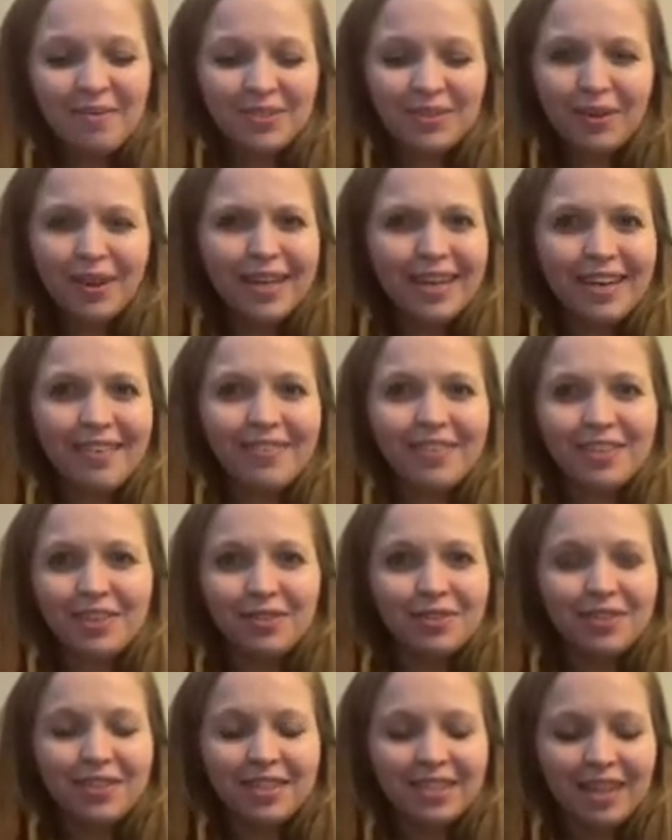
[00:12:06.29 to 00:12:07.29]
So I never
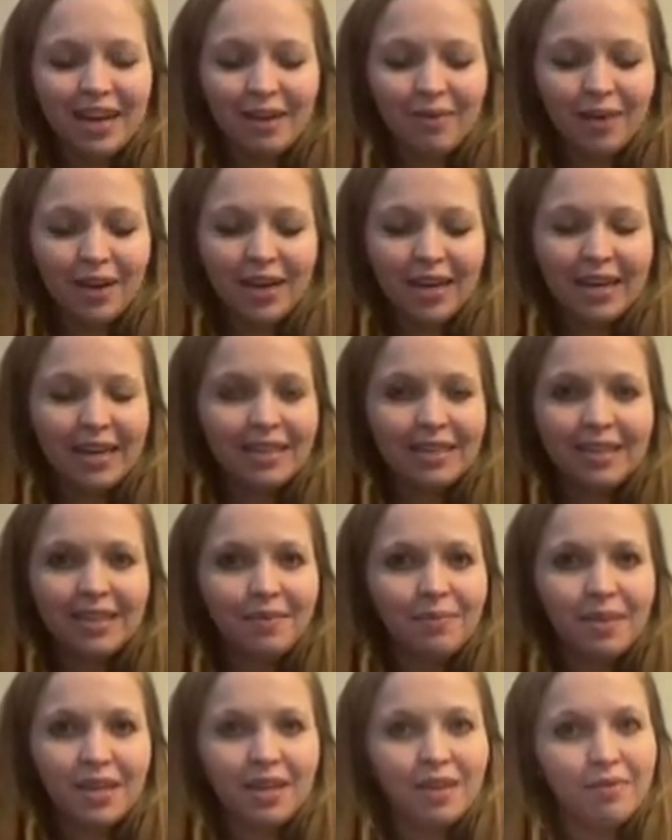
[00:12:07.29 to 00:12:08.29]
used that one. I ended
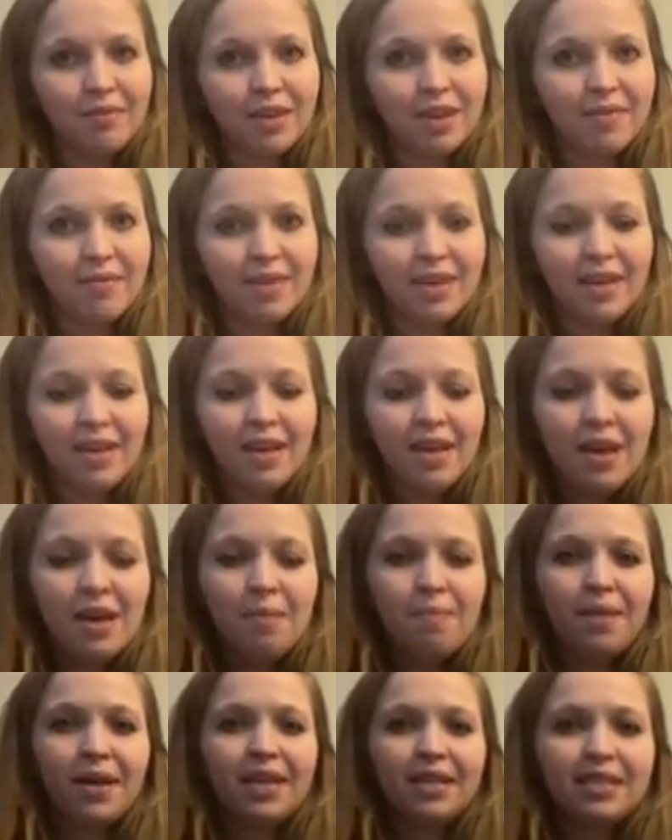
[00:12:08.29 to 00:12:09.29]
up getting rid of it
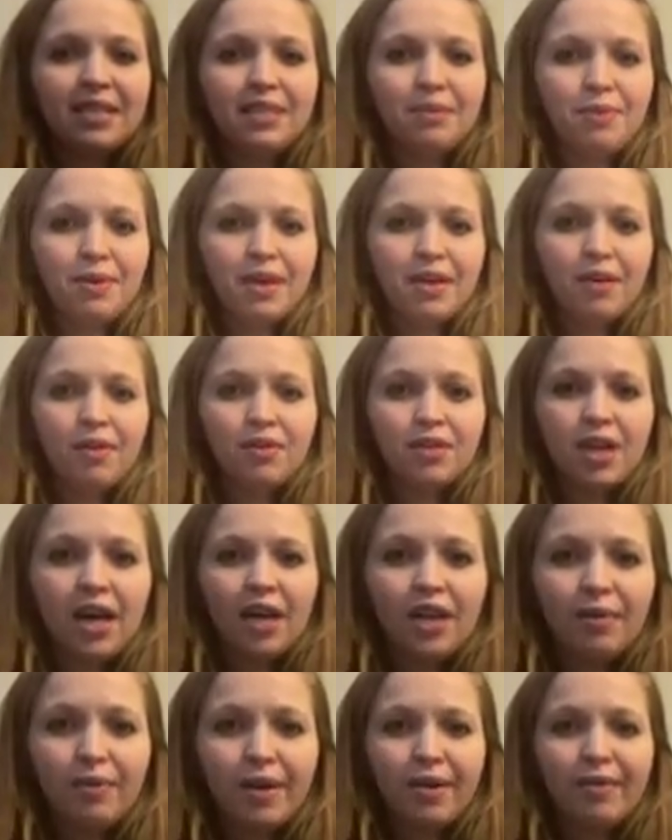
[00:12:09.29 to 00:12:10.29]
because this one goes all
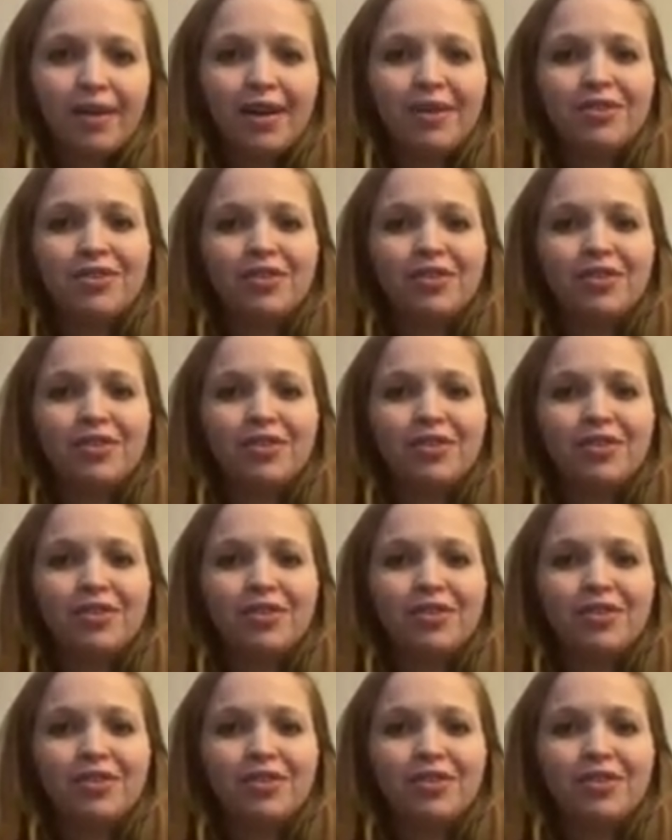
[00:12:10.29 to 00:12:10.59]
the way around